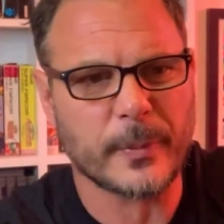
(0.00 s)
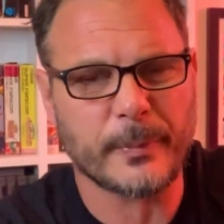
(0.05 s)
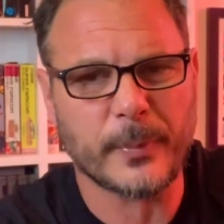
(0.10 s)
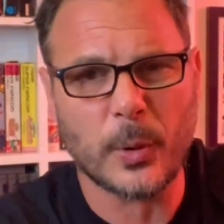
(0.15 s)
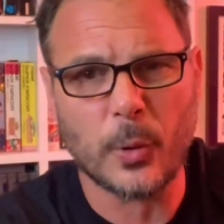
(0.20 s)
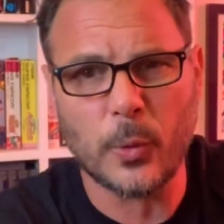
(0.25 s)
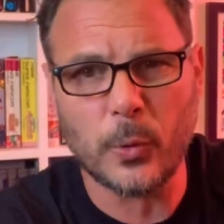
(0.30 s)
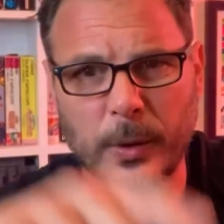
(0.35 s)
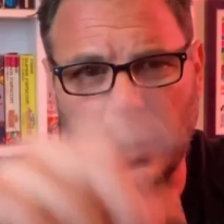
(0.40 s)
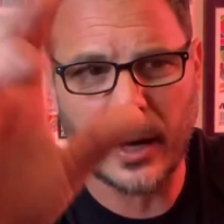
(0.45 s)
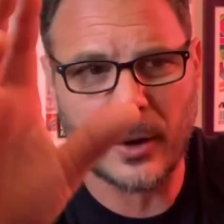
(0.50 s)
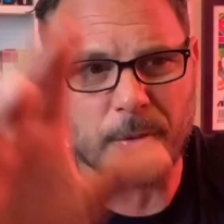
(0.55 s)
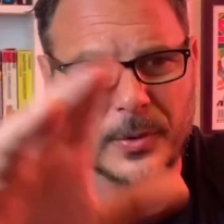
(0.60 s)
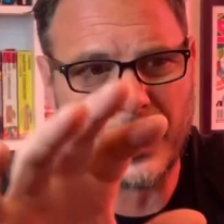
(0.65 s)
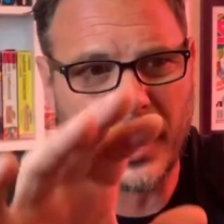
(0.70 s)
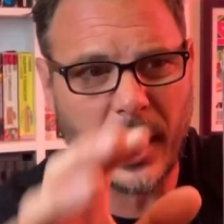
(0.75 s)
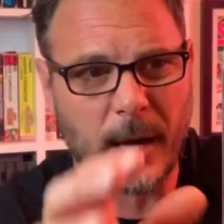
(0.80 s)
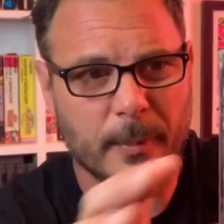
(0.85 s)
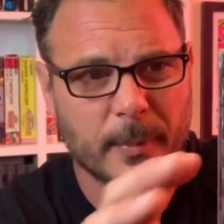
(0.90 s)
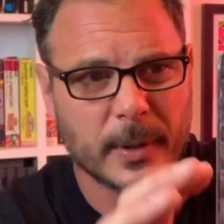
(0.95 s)
the ball
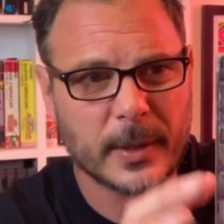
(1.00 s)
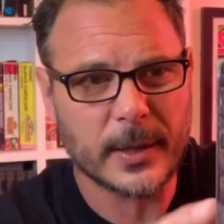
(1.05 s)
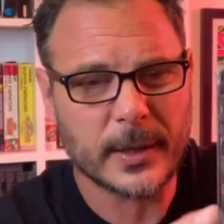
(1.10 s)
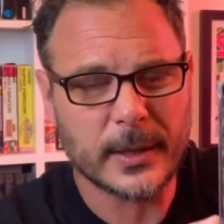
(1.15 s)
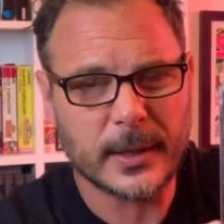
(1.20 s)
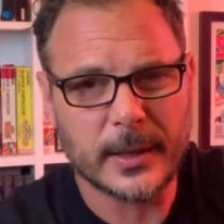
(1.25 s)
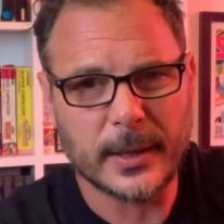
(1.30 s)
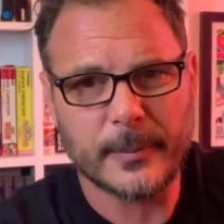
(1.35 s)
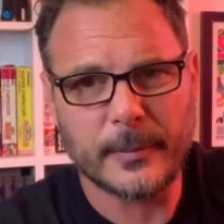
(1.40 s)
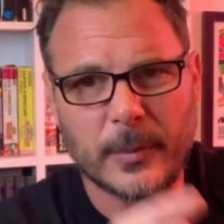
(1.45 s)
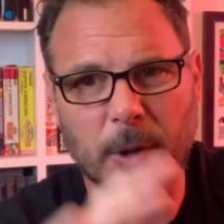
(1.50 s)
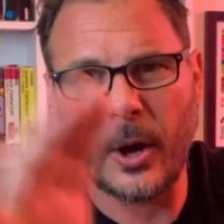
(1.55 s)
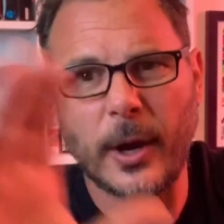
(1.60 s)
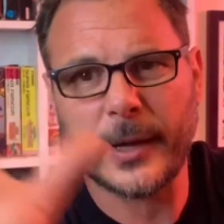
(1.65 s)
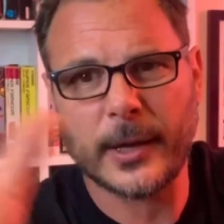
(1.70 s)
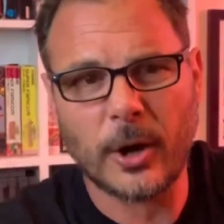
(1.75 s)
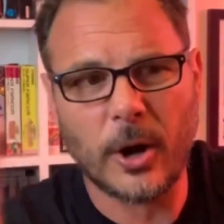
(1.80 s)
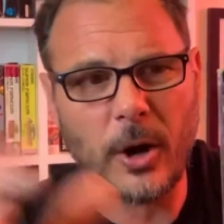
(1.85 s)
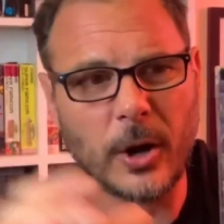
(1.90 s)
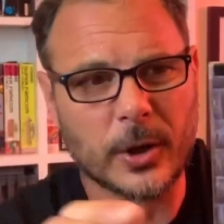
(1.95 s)
goes up.
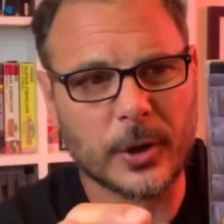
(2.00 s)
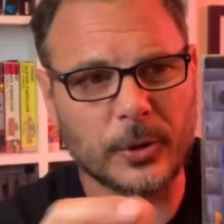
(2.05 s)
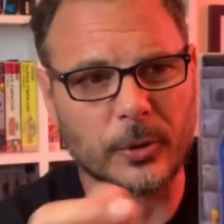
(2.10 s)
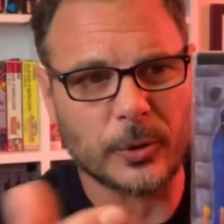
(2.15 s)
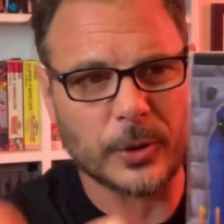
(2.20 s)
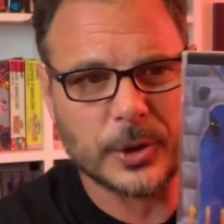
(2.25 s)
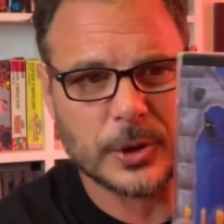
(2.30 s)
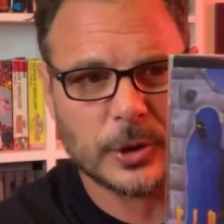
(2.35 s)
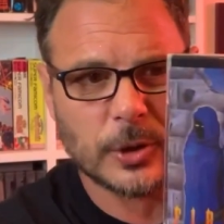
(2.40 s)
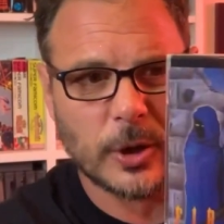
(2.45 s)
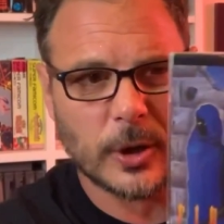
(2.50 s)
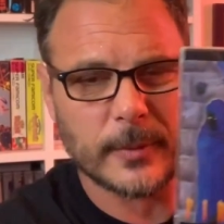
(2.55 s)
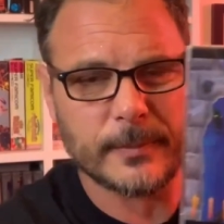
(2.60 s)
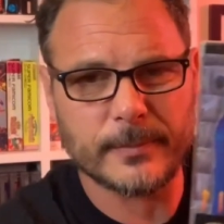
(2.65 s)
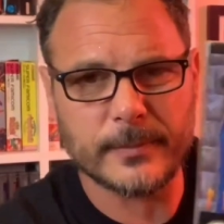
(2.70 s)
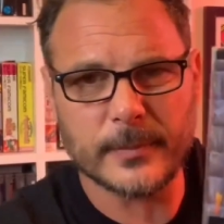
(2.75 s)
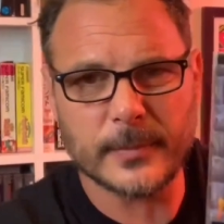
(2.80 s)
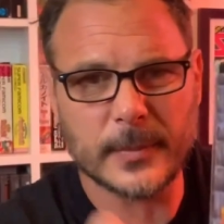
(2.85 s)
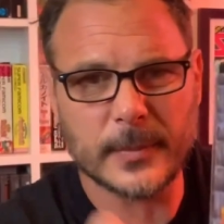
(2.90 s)
Like Arkanoid, you've got to